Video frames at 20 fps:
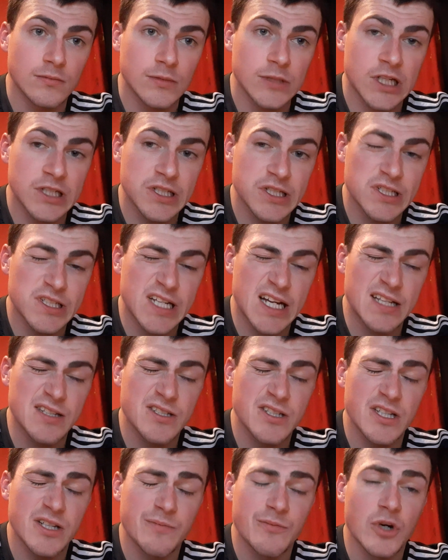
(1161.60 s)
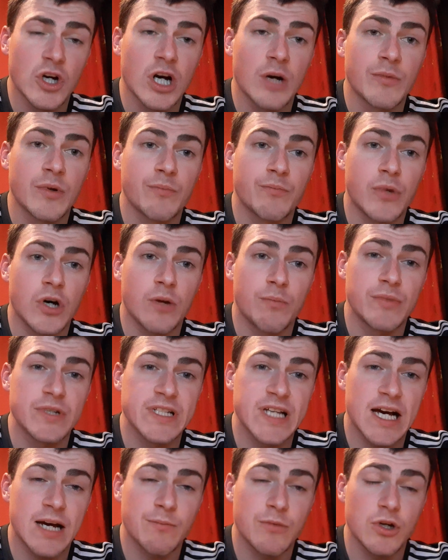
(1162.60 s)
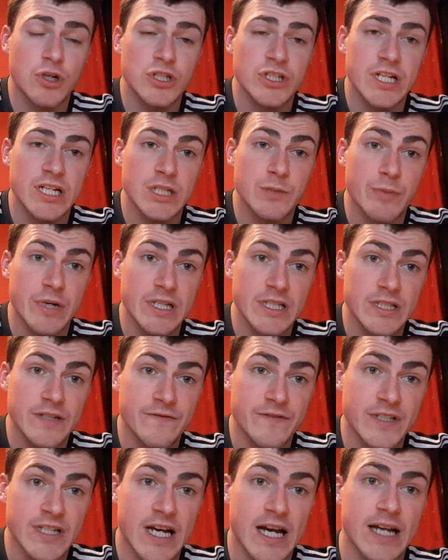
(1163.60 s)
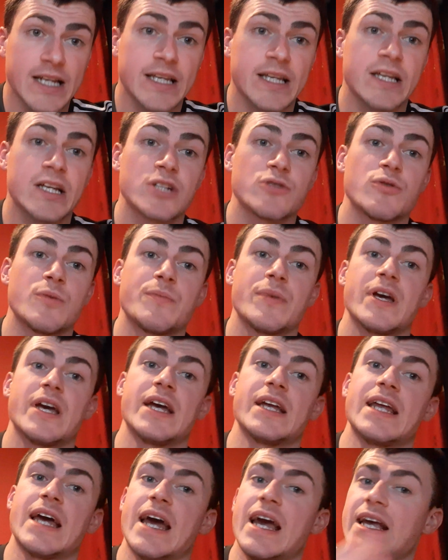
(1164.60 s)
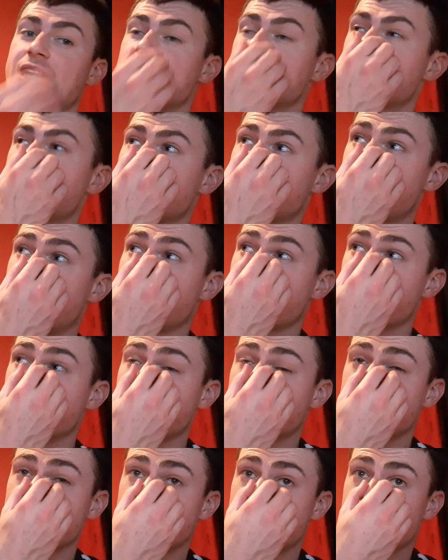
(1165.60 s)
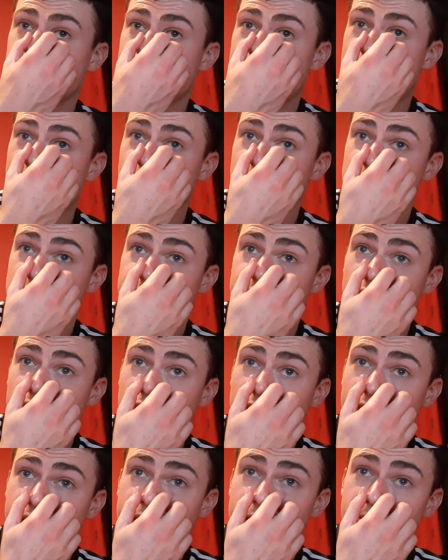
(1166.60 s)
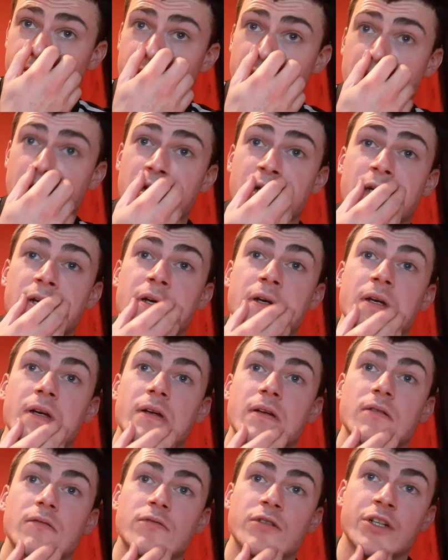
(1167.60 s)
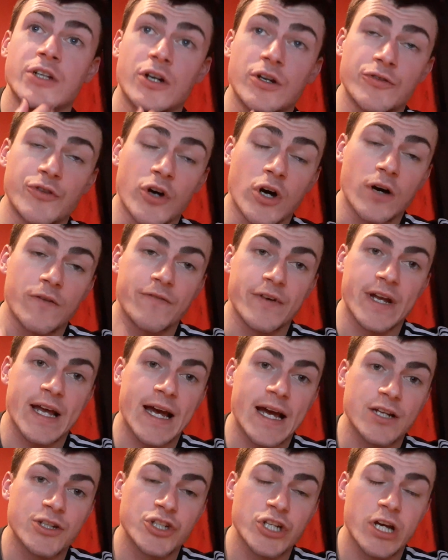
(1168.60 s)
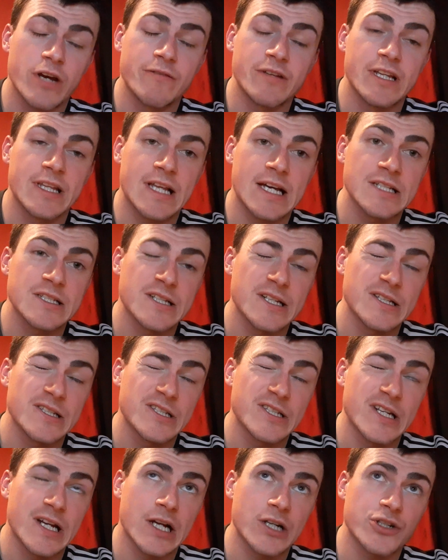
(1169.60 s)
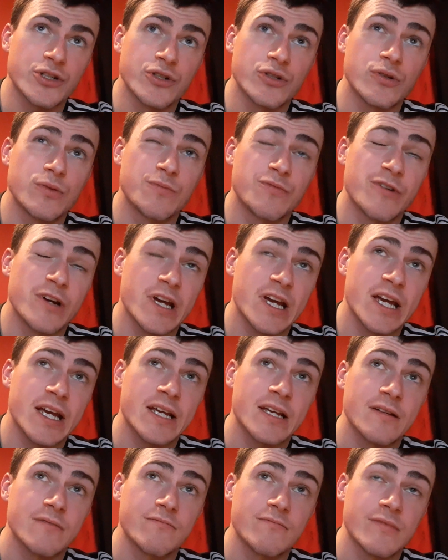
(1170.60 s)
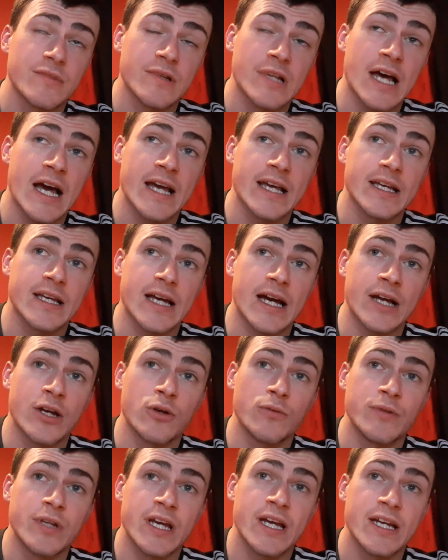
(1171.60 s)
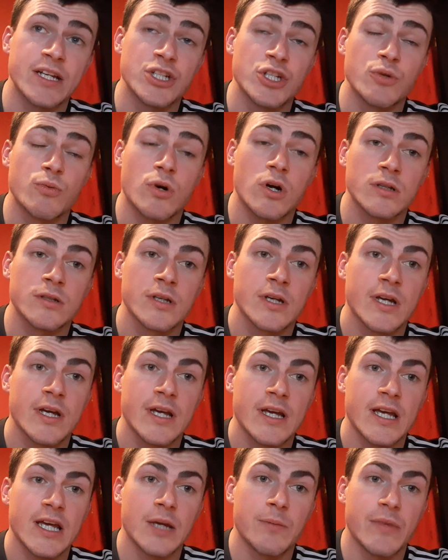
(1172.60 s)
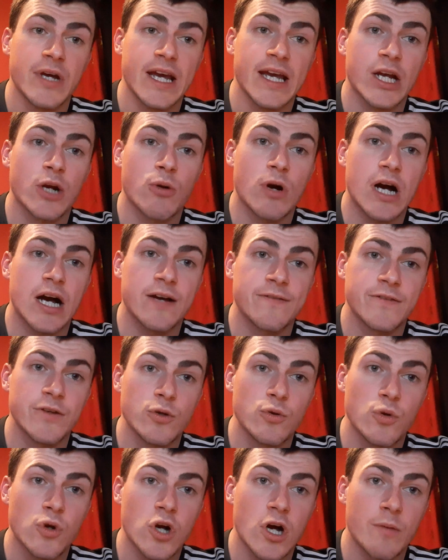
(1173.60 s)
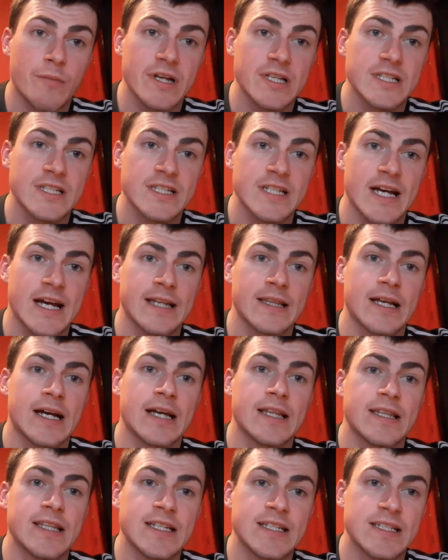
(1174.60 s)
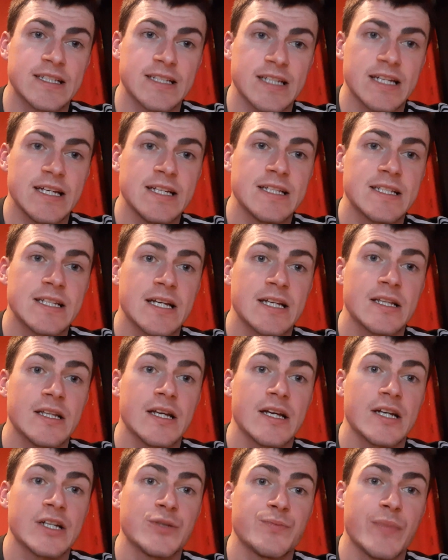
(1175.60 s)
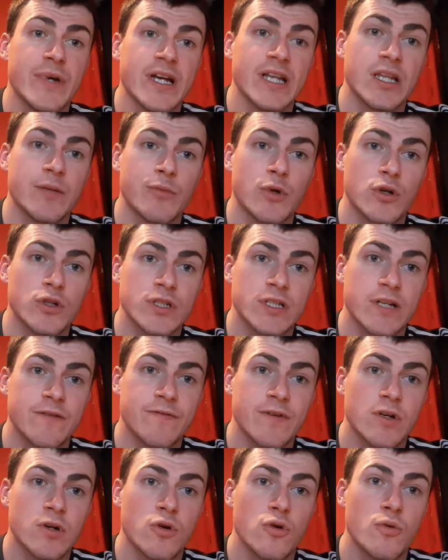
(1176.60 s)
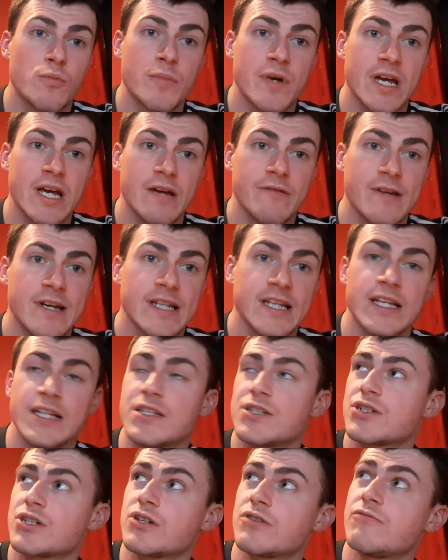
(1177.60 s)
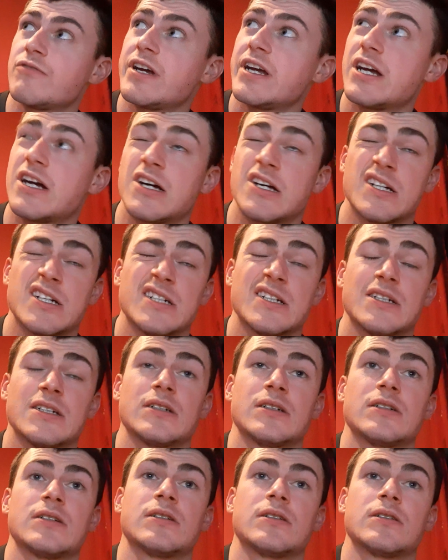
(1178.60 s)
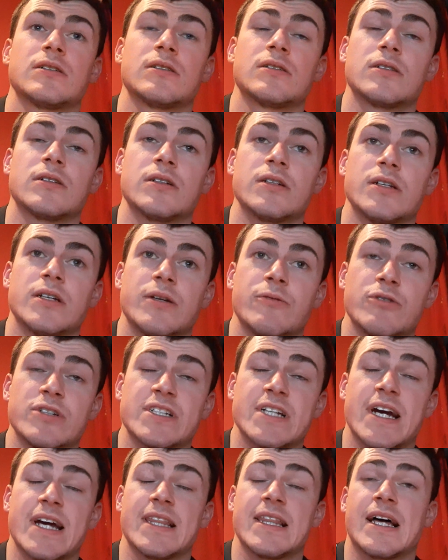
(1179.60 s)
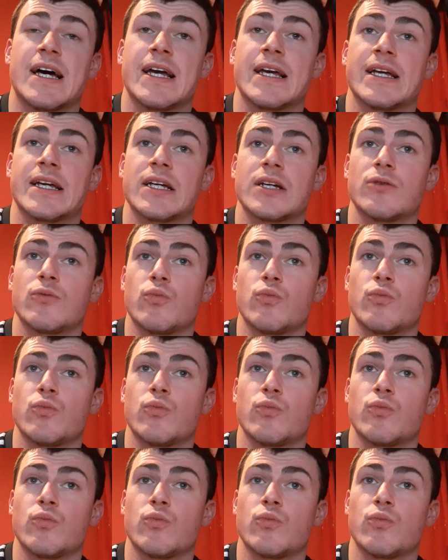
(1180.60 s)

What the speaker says: As it stands at the moment, Pogba's our most expensive signing because we paid £89 million for him. You know, don't forget, during the last international break, like I updated you on, he made quite a few comments saying like this season has been the most difficult period in his career. He was saying like